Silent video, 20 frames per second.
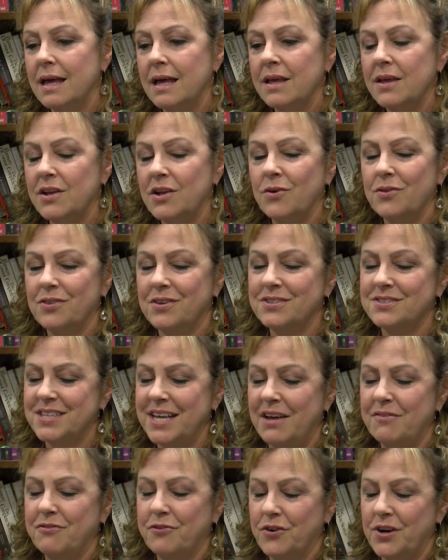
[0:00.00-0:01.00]
you know there's
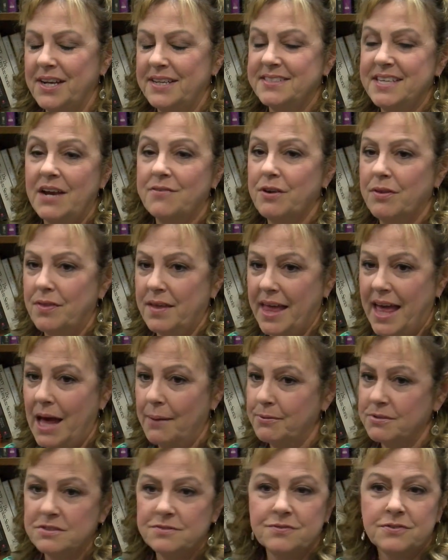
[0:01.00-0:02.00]
that phrase everything
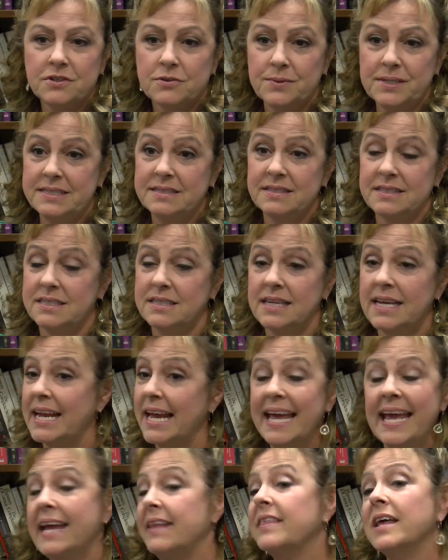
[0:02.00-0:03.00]
happens for a reason and i
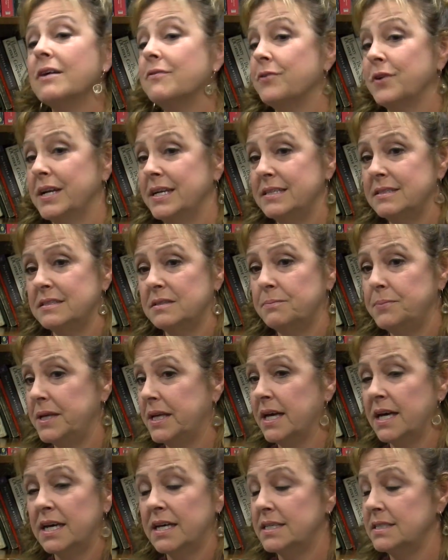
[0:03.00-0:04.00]
hate that phrase
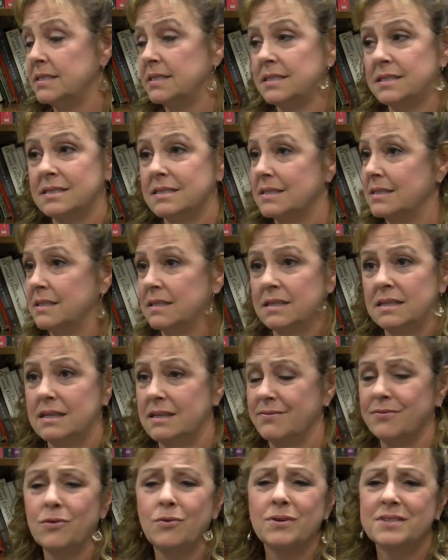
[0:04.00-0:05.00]
because
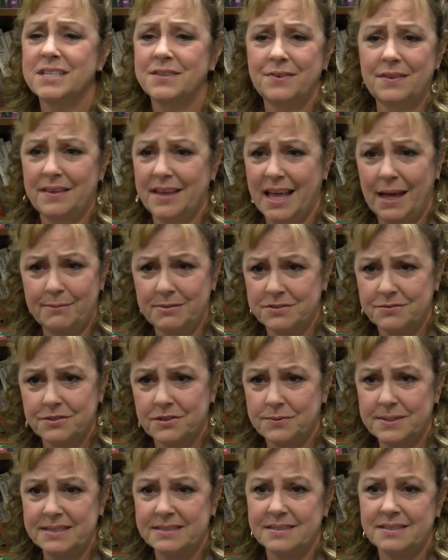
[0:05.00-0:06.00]
of course everything happens for a
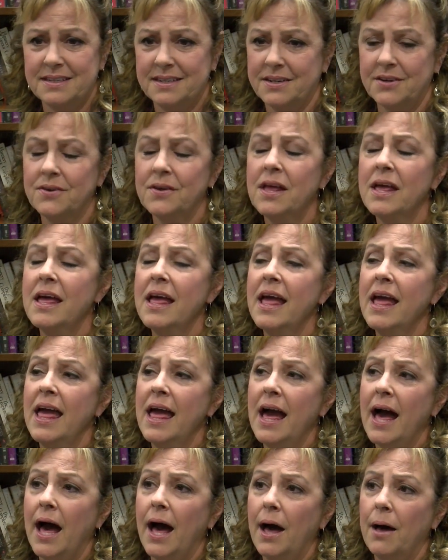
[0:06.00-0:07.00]
reason you know
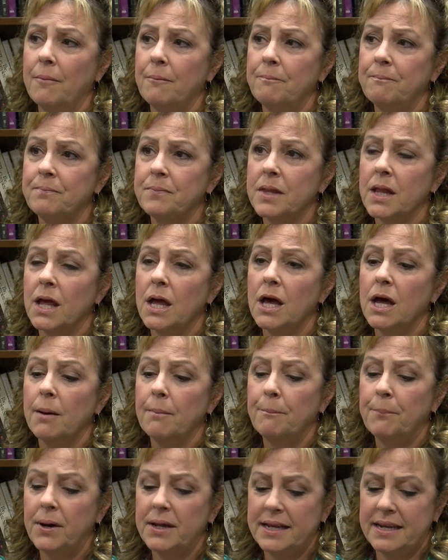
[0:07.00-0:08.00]
um,
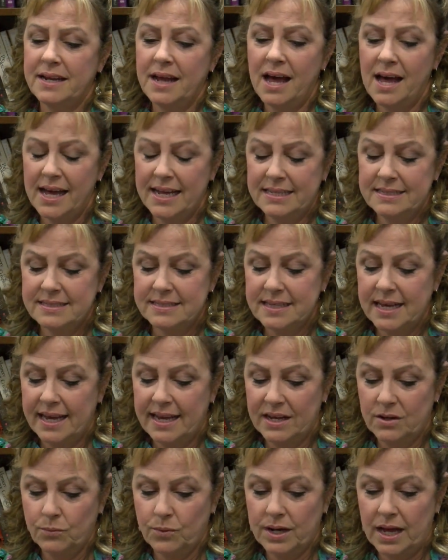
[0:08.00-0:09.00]
but in
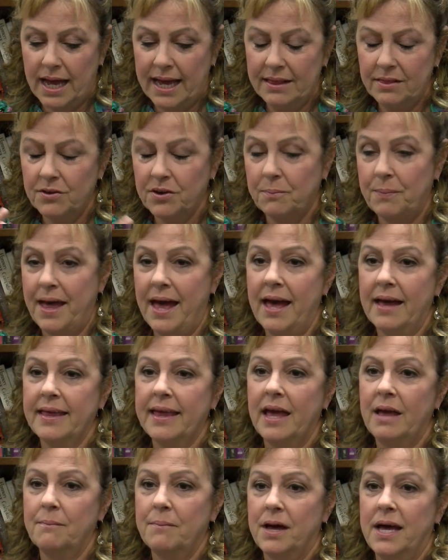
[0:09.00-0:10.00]
hindsight, when I look back
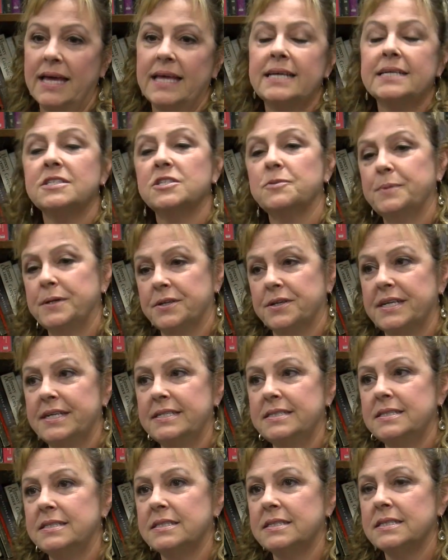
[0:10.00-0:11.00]
at my
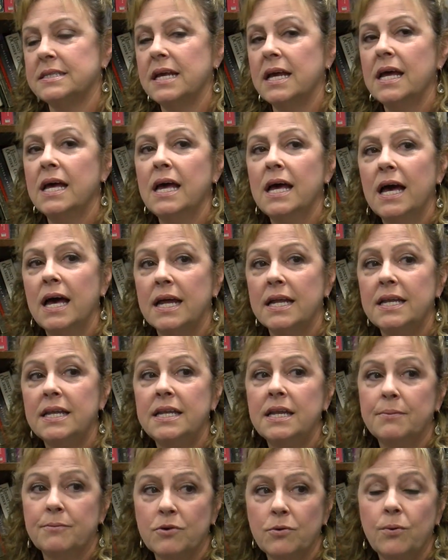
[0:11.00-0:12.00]
experience,
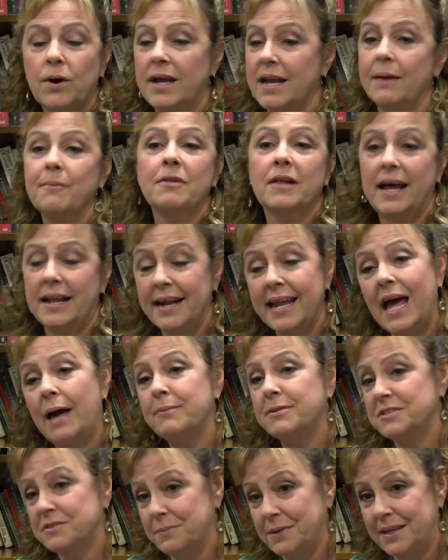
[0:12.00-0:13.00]
number one, I'm glad it
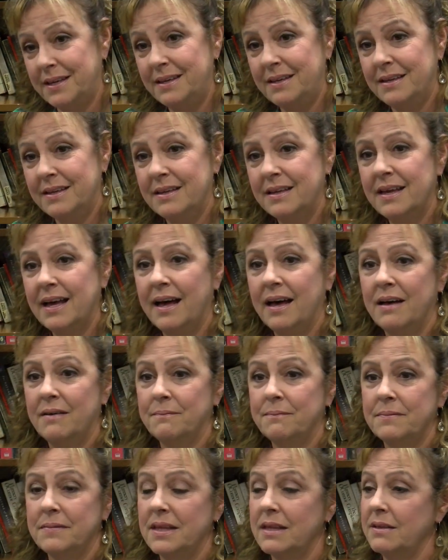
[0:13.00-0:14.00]
happened to me.
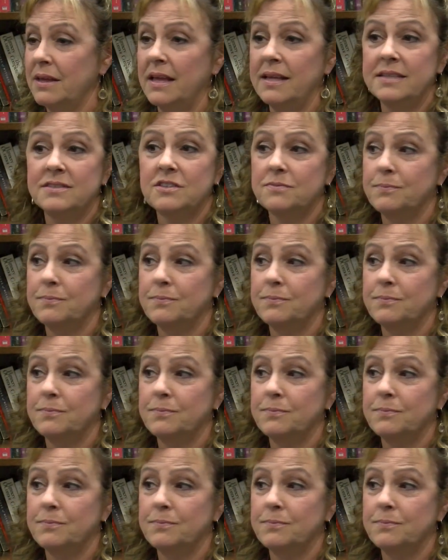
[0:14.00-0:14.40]
Um, as